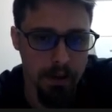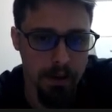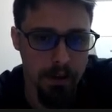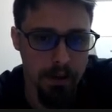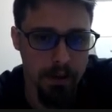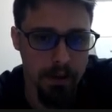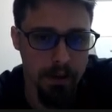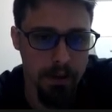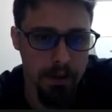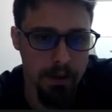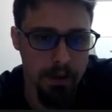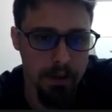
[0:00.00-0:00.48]

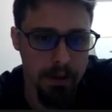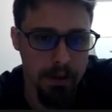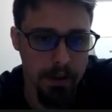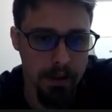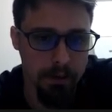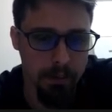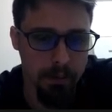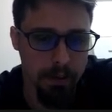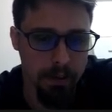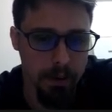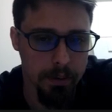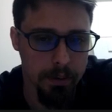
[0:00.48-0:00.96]
that's
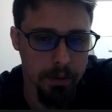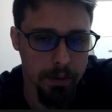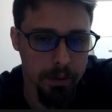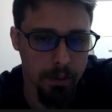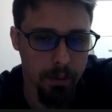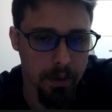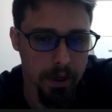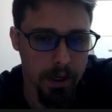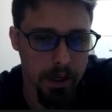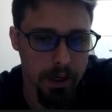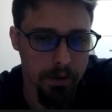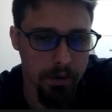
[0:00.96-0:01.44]
probably
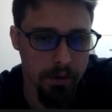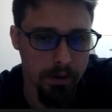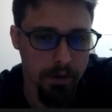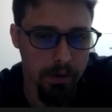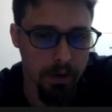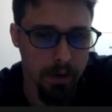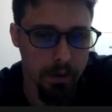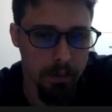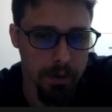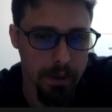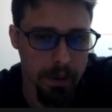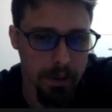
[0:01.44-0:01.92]
why it's
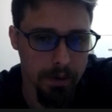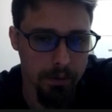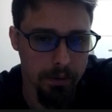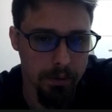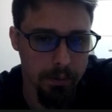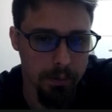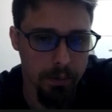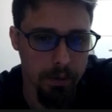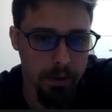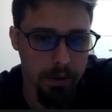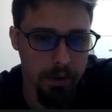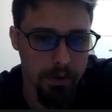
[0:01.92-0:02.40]
coming out
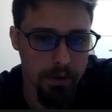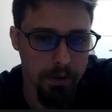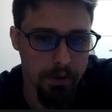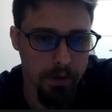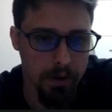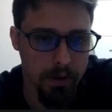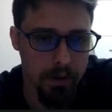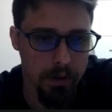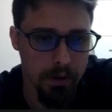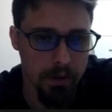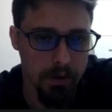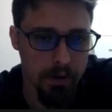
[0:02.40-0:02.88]
pretty
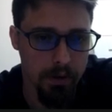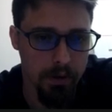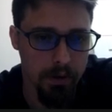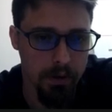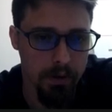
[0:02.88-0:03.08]
solid.